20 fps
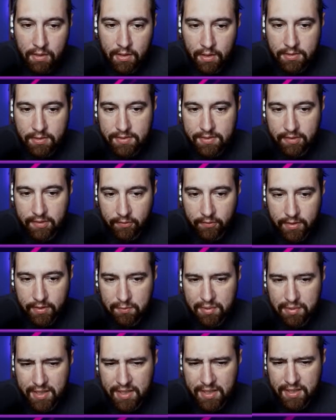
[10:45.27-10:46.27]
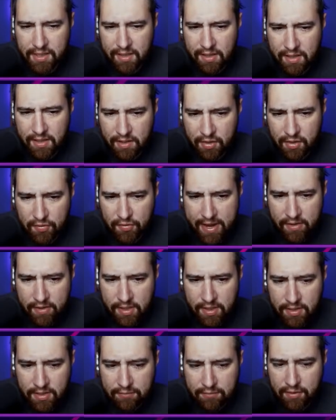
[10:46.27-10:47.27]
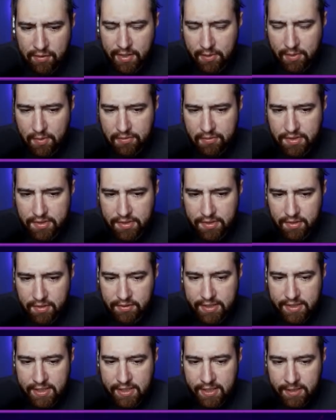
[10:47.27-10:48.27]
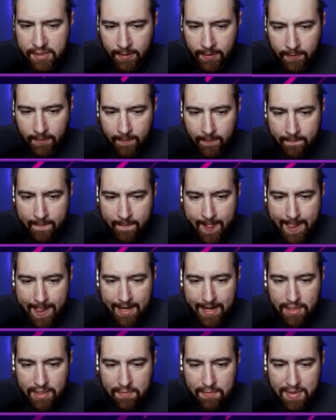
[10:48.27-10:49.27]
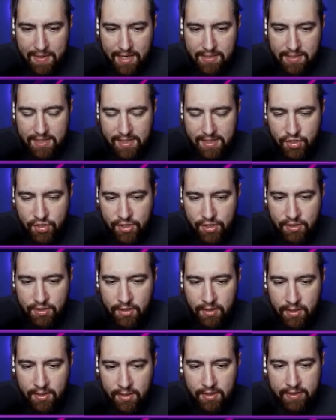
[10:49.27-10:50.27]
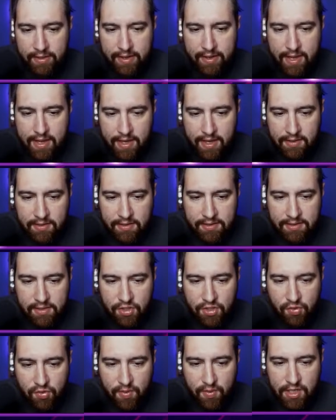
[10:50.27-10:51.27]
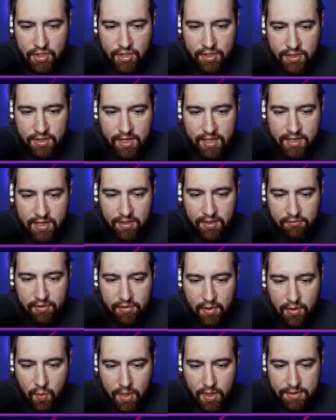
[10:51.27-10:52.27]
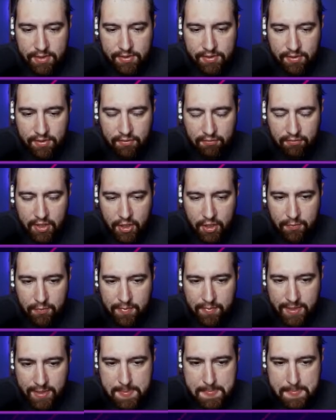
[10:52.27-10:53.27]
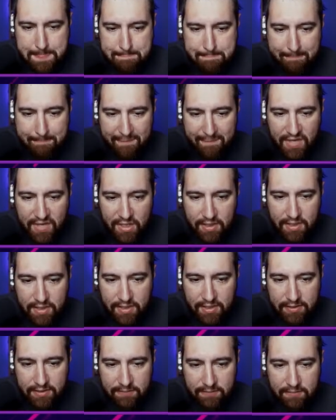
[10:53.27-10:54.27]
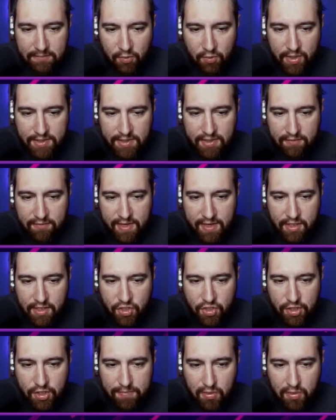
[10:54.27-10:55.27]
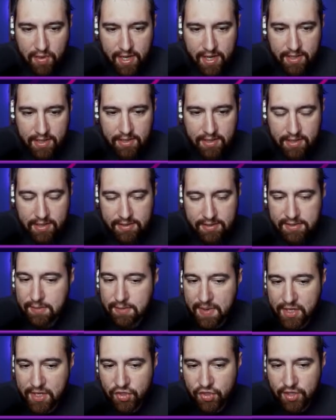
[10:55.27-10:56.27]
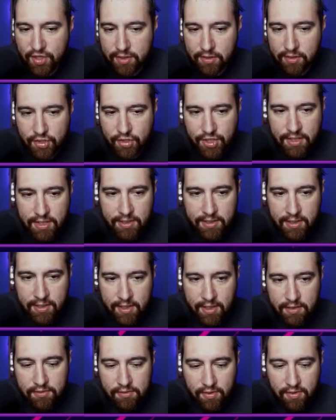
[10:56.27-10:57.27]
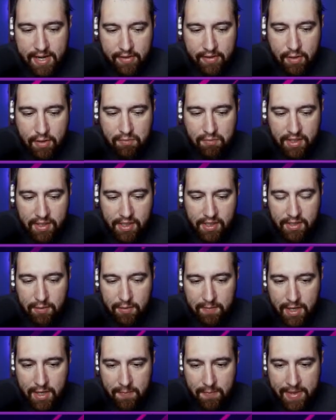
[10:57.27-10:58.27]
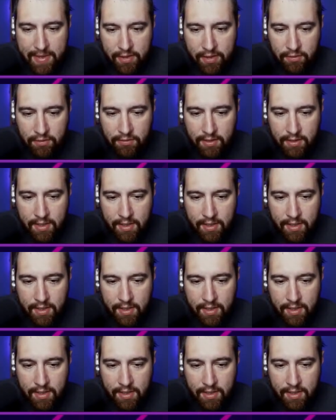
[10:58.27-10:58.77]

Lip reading: Didn't want to bring in our Groudon. I forgot what was our lead here. I didn't pay attention. Again, this situation, I didn't really want to throw, but I want to see if I can chip away and get some extra energy. So now they bring in their Melmetal.